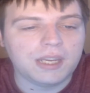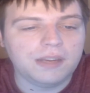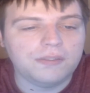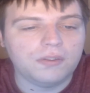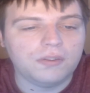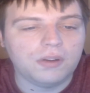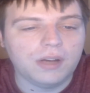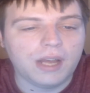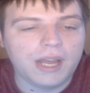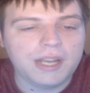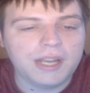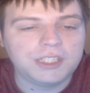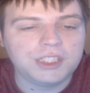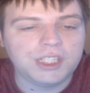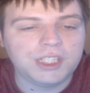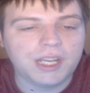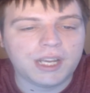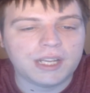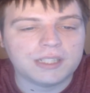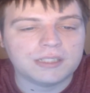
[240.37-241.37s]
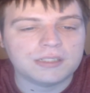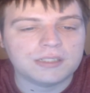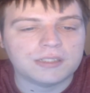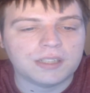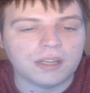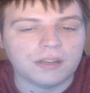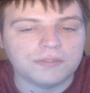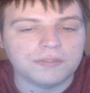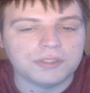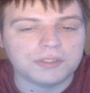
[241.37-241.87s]
evil, edgy, and
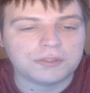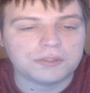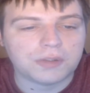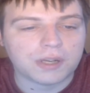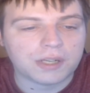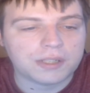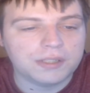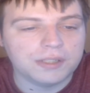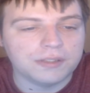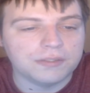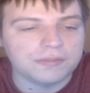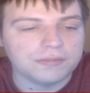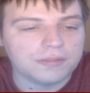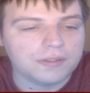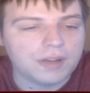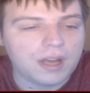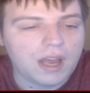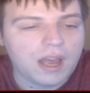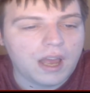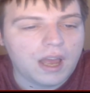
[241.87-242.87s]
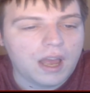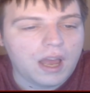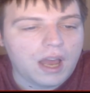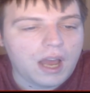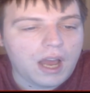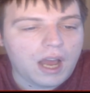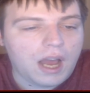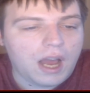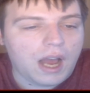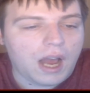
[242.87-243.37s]
self-destructive.
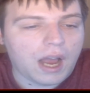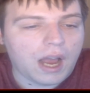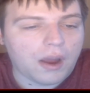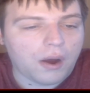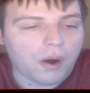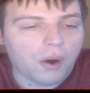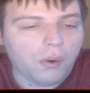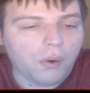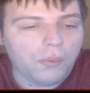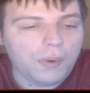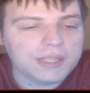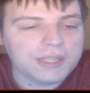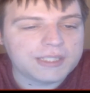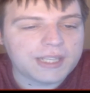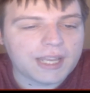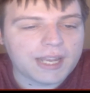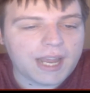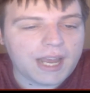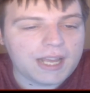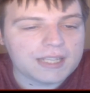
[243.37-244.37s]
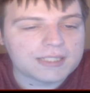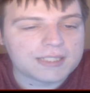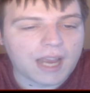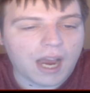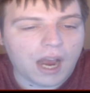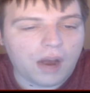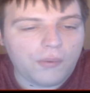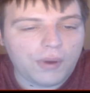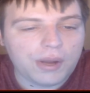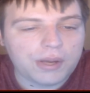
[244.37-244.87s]
I always get asked
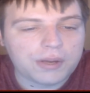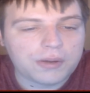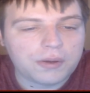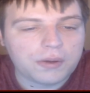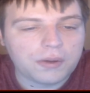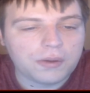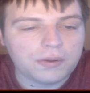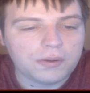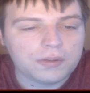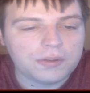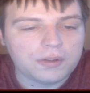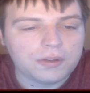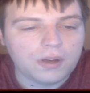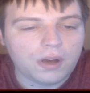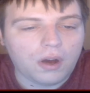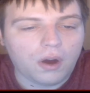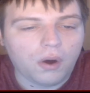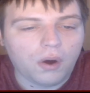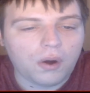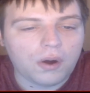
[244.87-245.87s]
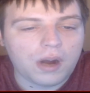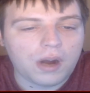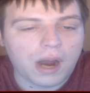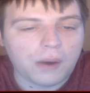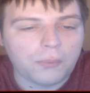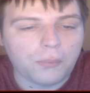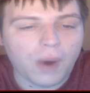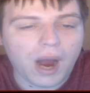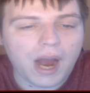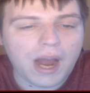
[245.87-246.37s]
how I could or
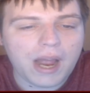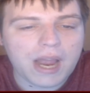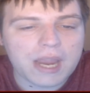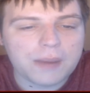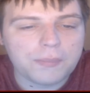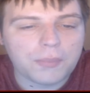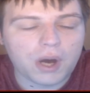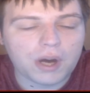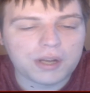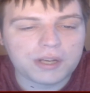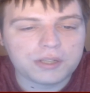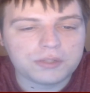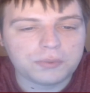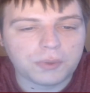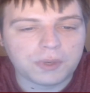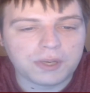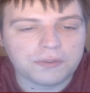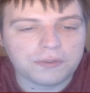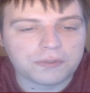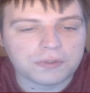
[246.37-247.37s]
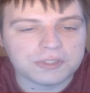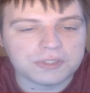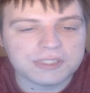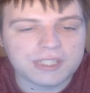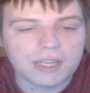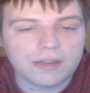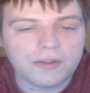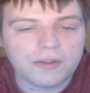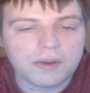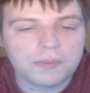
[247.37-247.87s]
why I modded
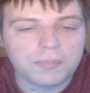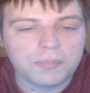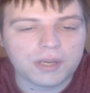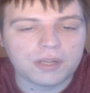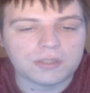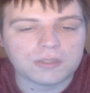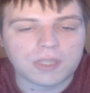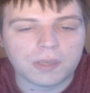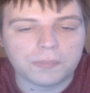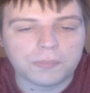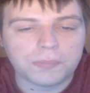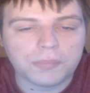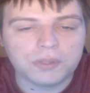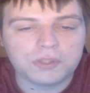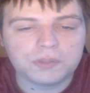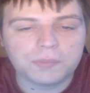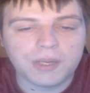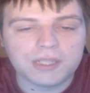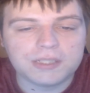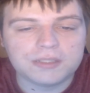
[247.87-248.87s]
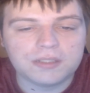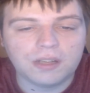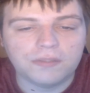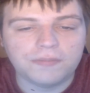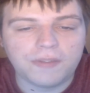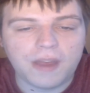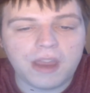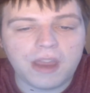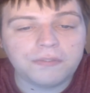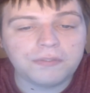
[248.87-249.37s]
24/7 because I pushed
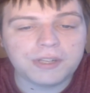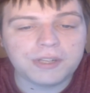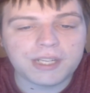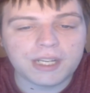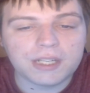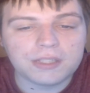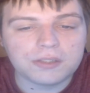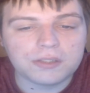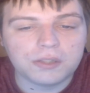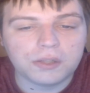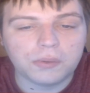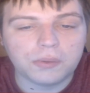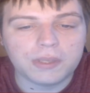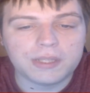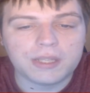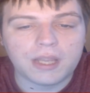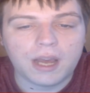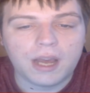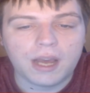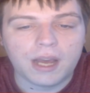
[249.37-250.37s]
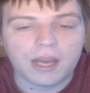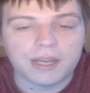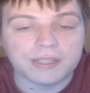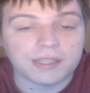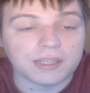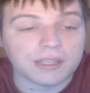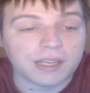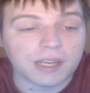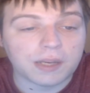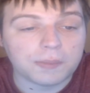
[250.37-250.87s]
myself every day to do it. I
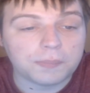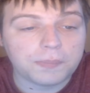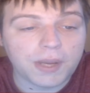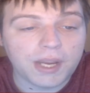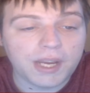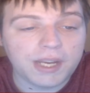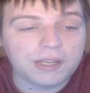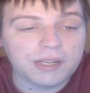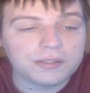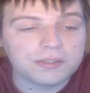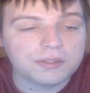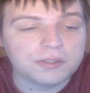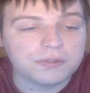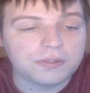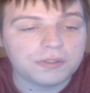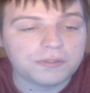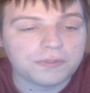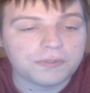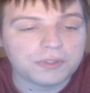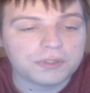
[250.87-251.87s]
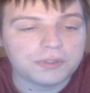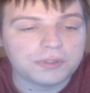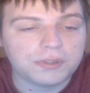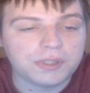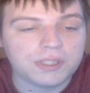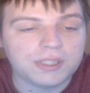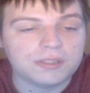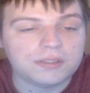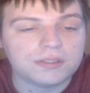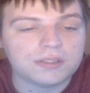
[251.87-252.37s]
didn't get paid to do it for 2
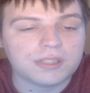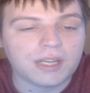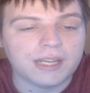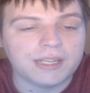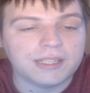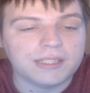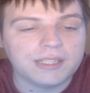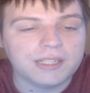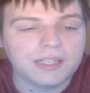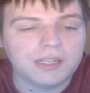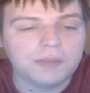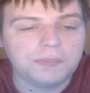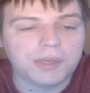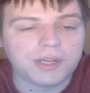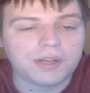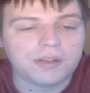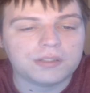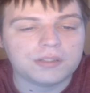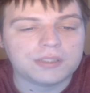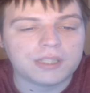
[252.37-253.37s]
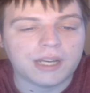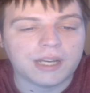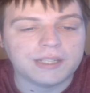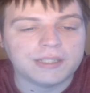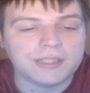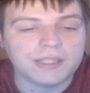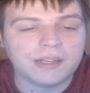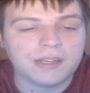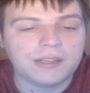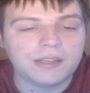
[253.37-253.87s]
years. I did it because I
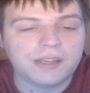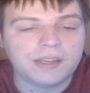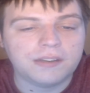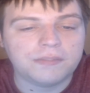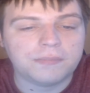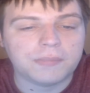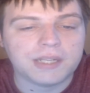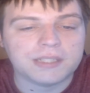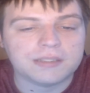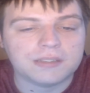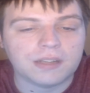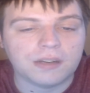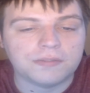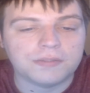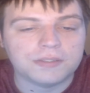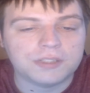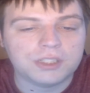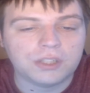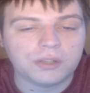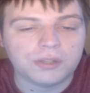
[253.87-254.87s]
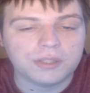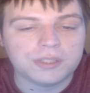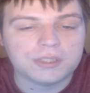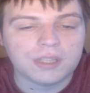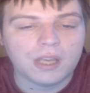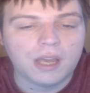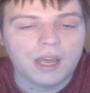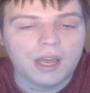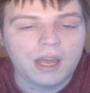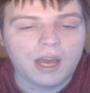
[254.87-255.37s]
didn't give myself a
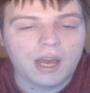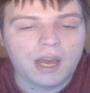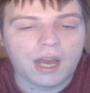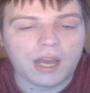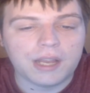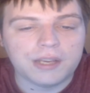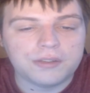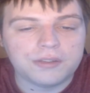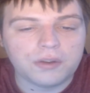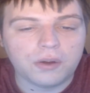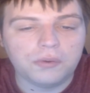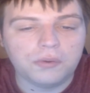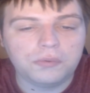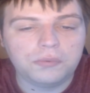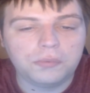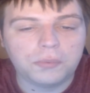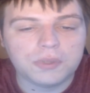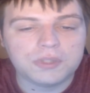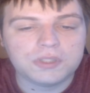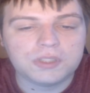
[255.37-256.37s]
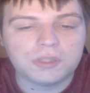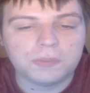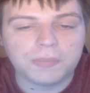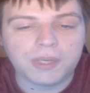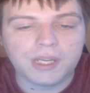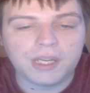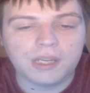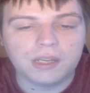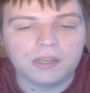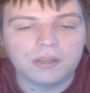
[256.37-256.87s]
choice. I don't want to
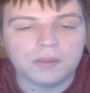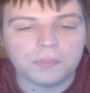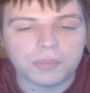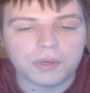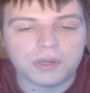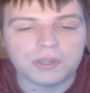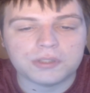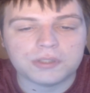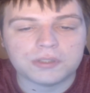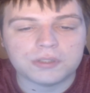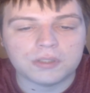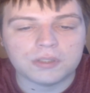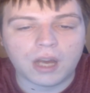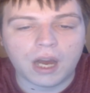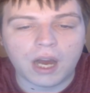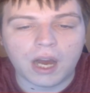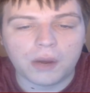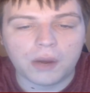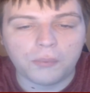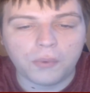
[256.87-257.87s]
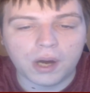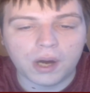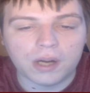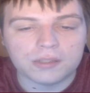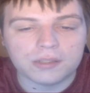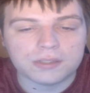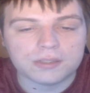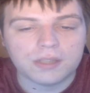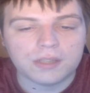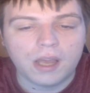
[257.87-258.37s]
be the person I
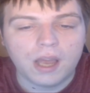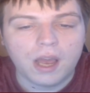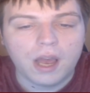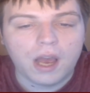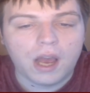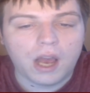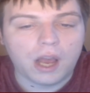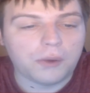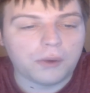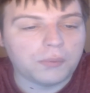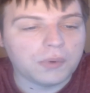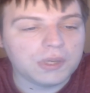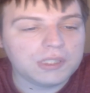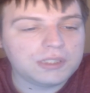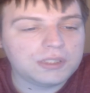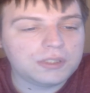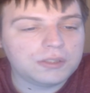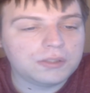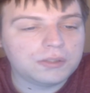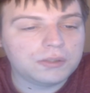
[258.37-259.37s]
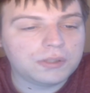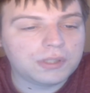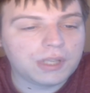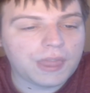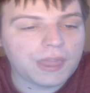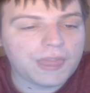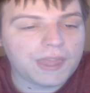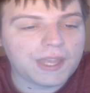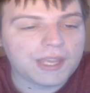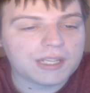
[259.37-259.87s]
was. I want to do
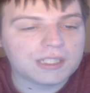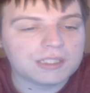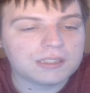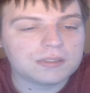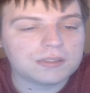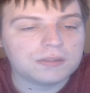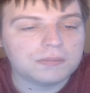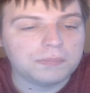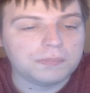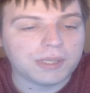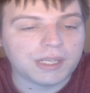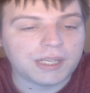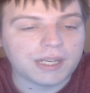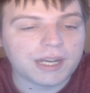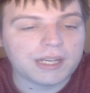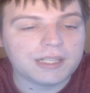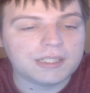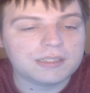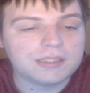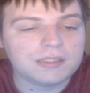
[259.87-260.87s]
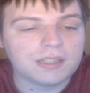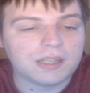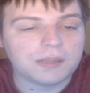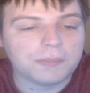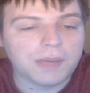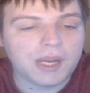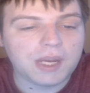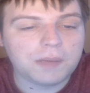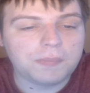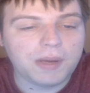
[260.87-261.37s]
good things, be nice, and
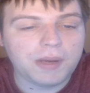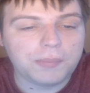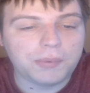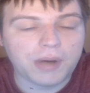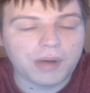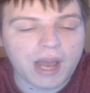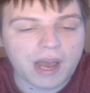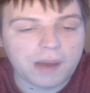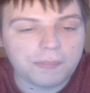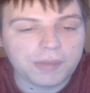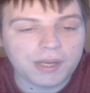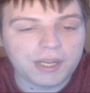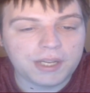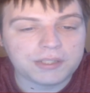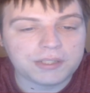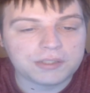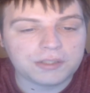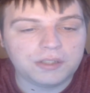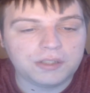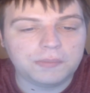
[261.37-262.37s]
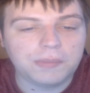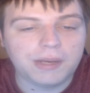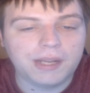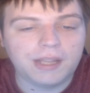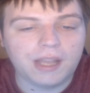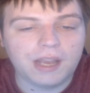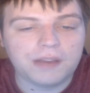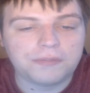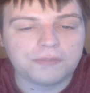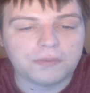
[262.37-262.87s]
make people happy, turn my
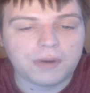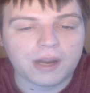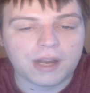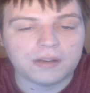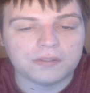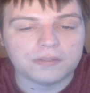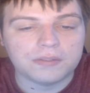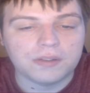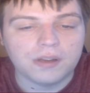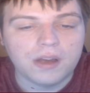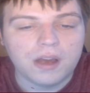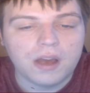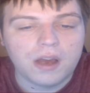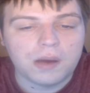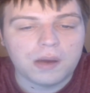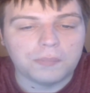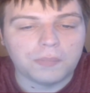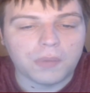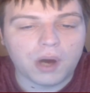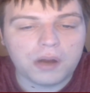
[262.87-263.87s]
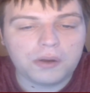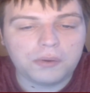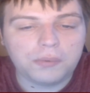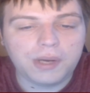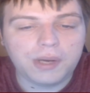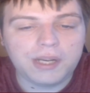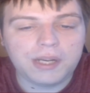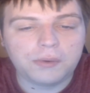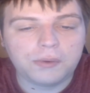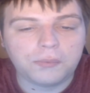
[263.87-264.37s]
life around.
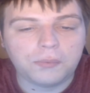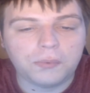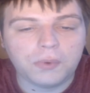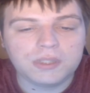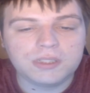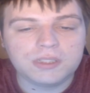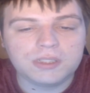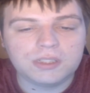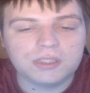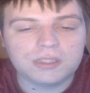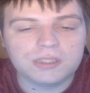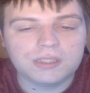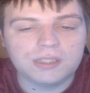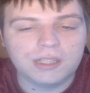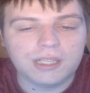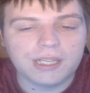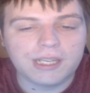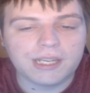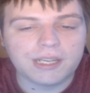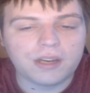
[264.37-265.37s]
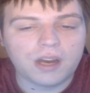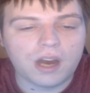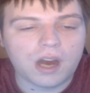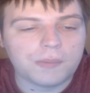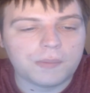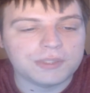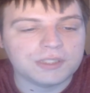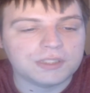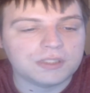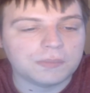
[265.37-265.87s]
Moderating wasn't just deleting
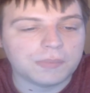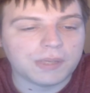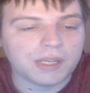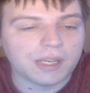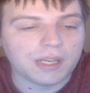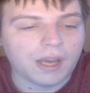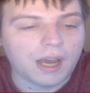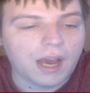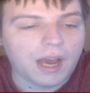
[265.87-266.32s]
comments to me.